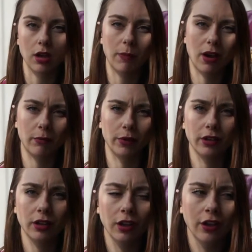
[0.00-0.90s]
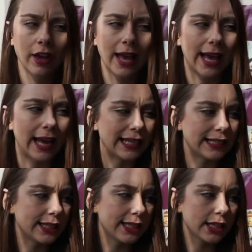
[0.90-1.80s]
apartment,
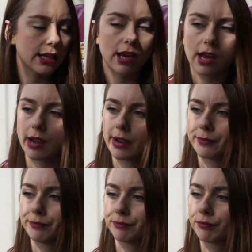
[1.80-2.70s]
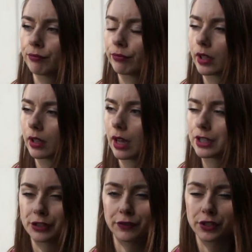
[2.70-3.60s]
and I don't
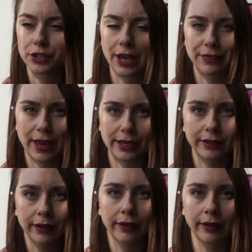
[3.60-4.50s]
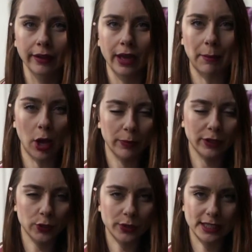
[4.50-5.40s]
know if you just heard then, I'm hoping
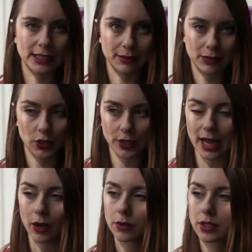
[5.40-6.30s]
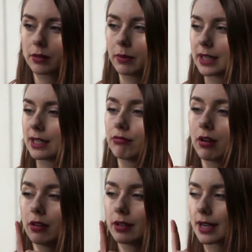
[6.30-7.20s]
the noise isn't going to be too loud, but there's a
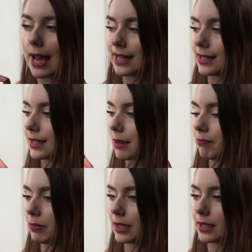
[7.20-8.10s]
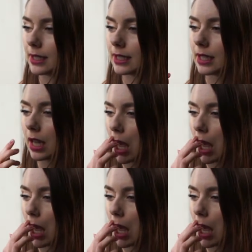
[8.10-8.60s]
road and a bus,